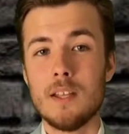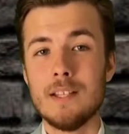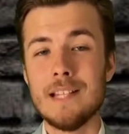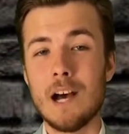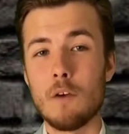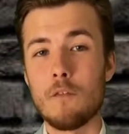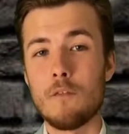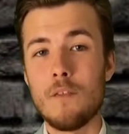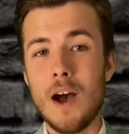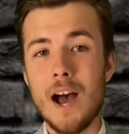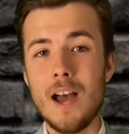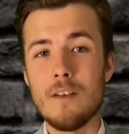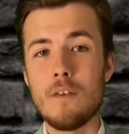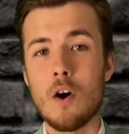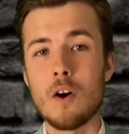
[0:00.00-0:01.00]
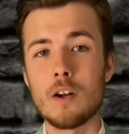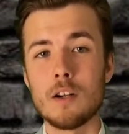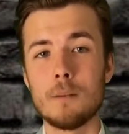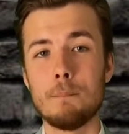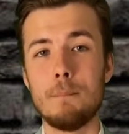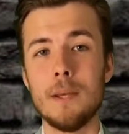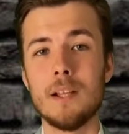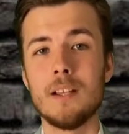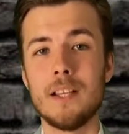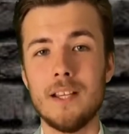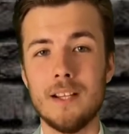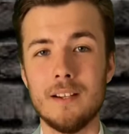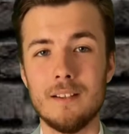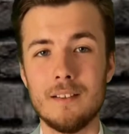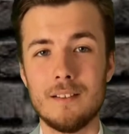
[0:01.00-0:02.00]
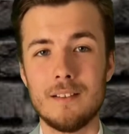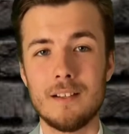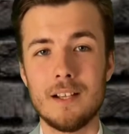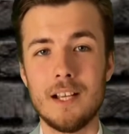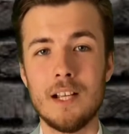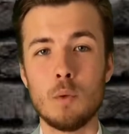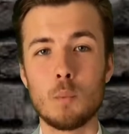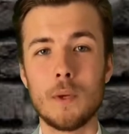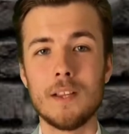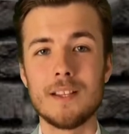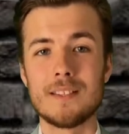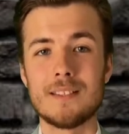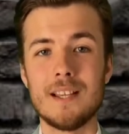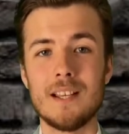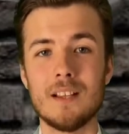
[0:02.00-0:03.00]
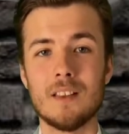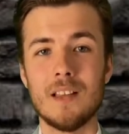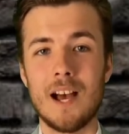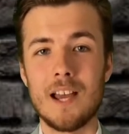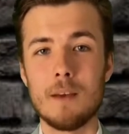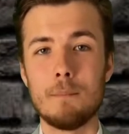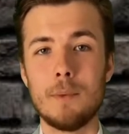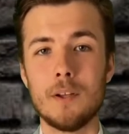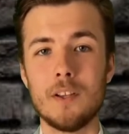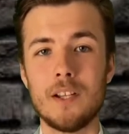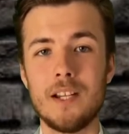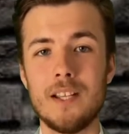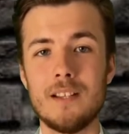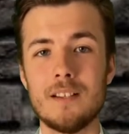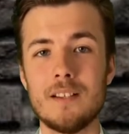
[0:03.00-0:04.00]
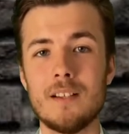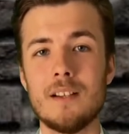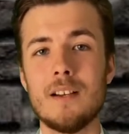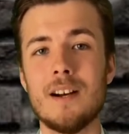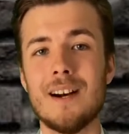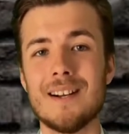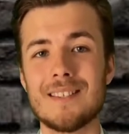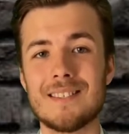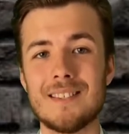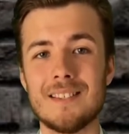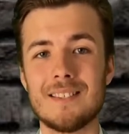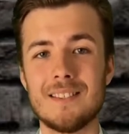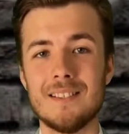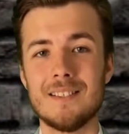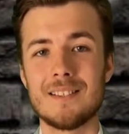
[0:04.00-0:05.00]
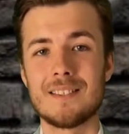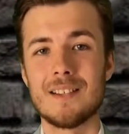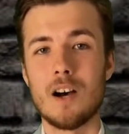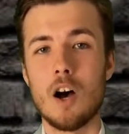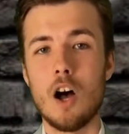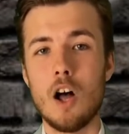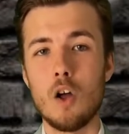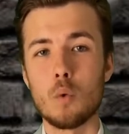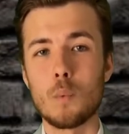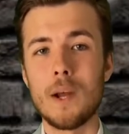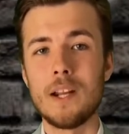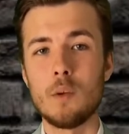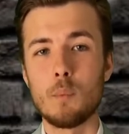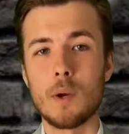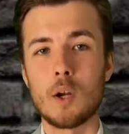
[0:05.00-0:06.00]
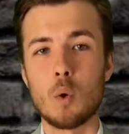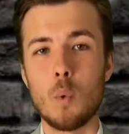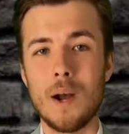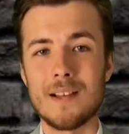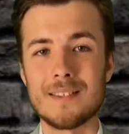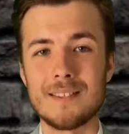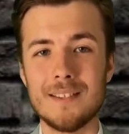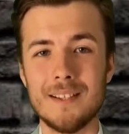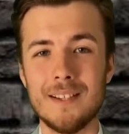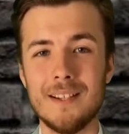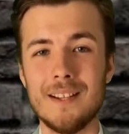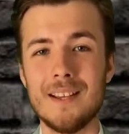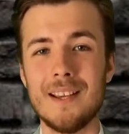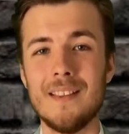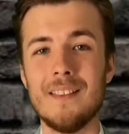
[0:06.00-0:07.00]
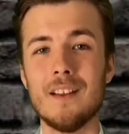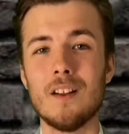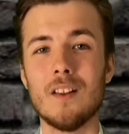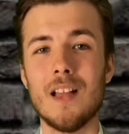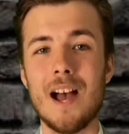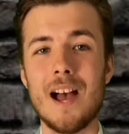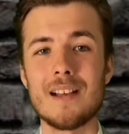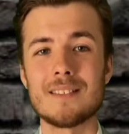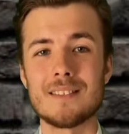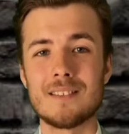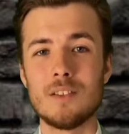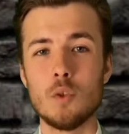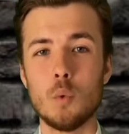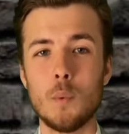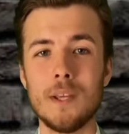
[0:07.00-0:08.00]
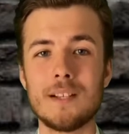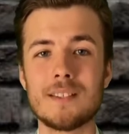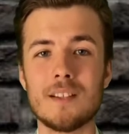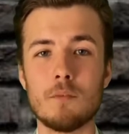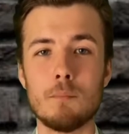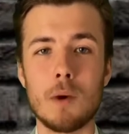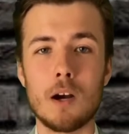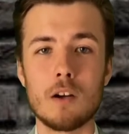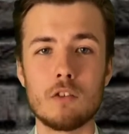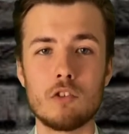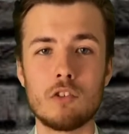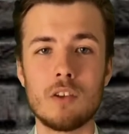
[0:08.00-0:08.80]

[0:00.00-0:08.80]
Now, $500 billion in real estate liability assistance already requested in the last 2 weeks of March,